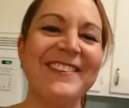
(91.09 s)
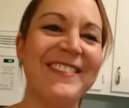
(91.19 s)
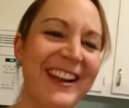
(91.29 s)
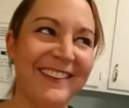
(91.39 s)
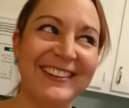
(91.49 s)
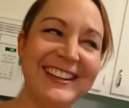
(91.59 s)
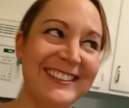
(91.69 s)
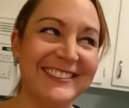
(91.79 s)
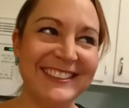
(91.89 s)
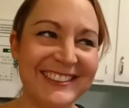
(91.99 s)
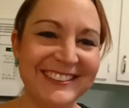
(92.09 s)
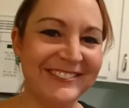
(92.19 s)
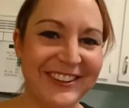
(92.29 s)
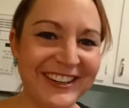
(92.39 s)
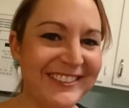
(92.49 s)
But I'm gonna do
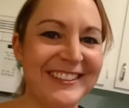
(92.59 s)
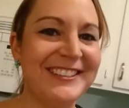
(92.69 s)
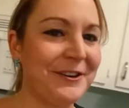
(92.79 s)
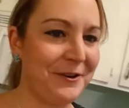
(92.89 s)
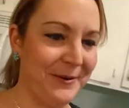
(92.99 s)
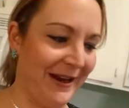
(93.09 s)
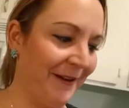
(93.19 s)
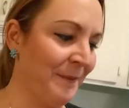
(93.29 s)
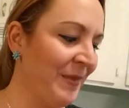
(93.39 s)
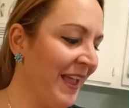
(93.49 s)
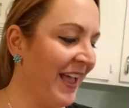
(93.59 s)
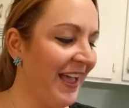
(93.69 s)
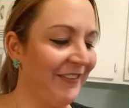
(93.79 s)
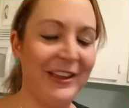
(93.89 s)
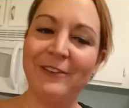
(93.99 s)
it for you and show you how.
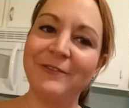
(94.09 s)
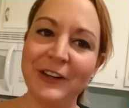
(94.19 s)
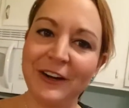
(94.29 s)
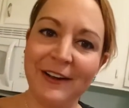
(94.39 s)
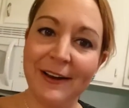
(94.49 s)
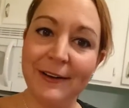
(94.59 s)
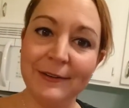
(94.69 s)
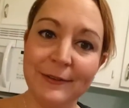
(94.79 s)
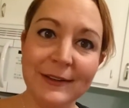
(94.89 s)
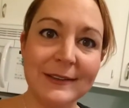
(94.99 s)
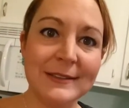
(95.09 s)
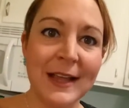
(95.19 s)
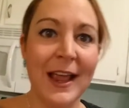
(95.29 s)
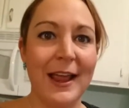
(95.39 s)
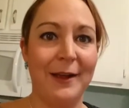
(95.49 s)
You gotta figure out how to do this
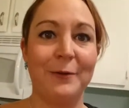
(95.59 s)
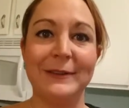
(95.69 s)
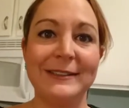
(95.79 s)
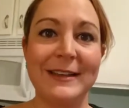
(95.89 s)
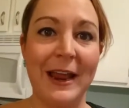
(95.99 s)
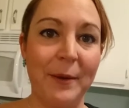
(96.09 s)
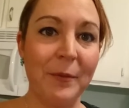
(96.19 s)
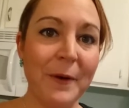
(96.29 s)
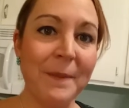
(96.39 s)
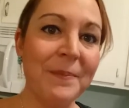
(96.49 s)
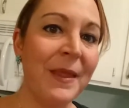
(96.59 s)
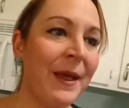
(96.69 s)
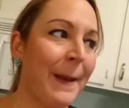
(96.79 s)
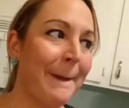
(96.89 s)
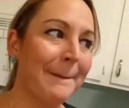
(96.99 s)
and hold this camera.
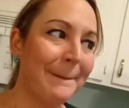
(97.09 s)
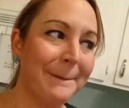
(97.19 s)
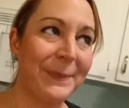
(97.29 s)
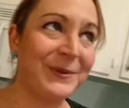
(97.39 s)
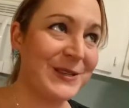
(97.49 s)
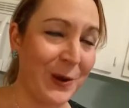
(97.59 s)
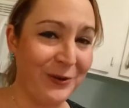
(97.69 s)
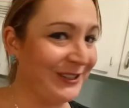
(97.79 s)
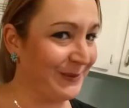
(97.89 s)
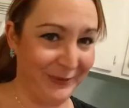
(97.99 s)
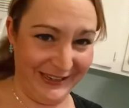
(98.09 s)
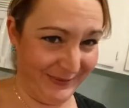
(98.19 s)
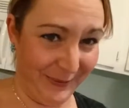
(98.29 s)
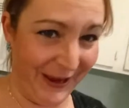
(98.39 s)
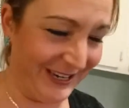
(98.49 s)
So just
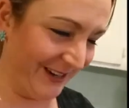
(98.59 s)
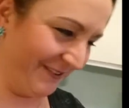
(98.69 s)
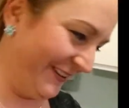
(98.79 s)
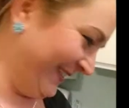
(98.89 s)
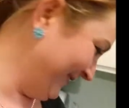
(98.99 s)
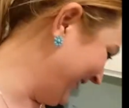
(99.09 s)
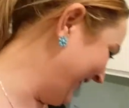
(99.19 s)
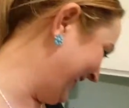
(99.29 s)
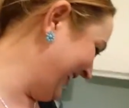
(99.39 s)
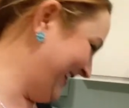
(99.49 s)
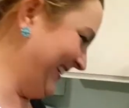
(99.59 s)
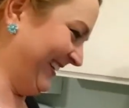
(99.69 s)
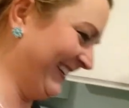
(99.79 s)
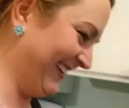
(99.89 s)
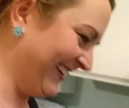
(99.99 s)
please be patient with
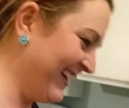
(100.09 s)
me.